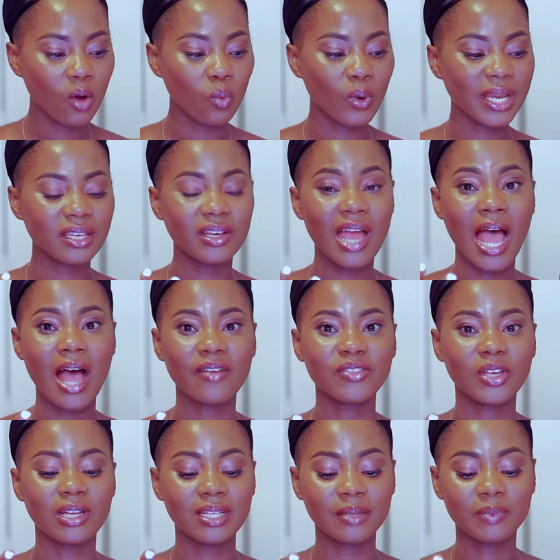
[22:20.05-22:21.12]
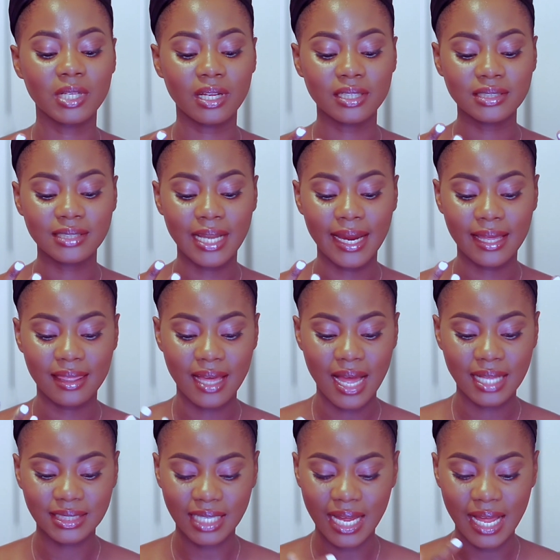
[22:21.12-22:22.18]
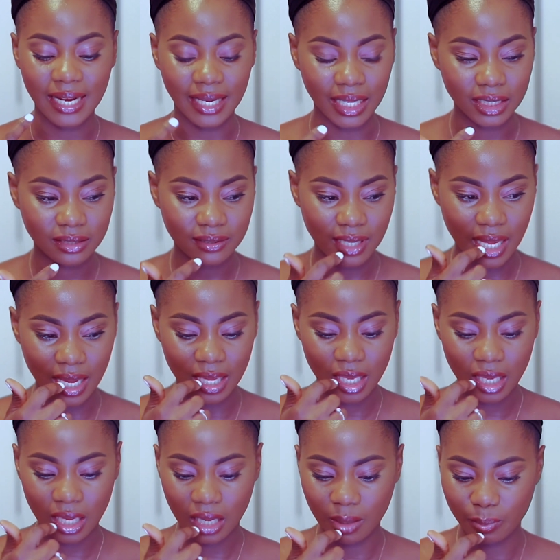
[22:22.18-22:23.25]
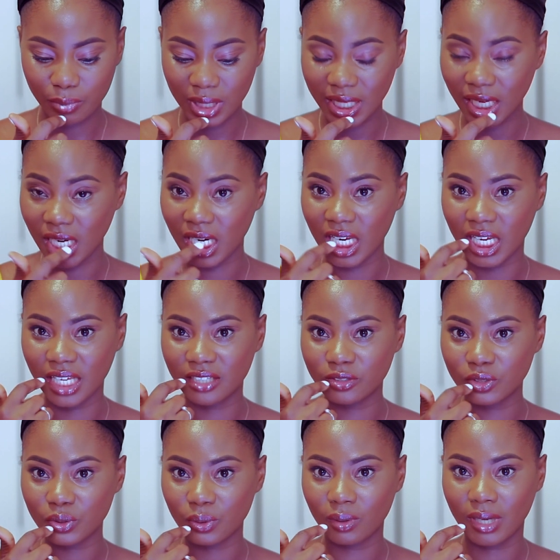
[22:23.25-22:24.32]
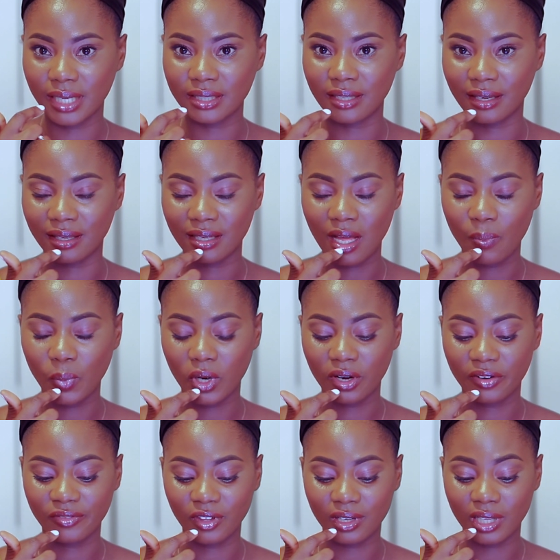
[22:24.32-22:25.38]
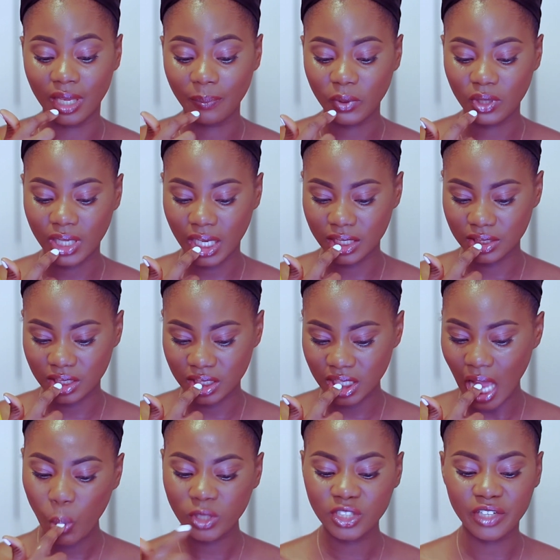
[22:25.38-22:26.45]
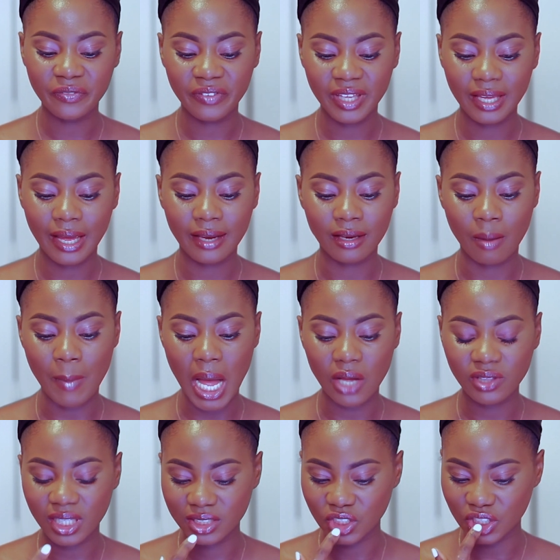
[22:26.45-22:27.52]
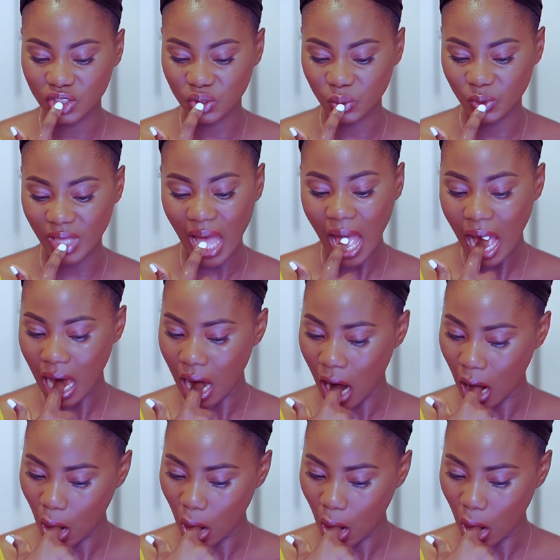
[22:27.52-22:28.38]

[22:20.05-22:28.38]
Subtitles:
When you have your lip gloss like that and it's like bleeding into like the inner part of your lip, you can just put your finger in your mouth and just do that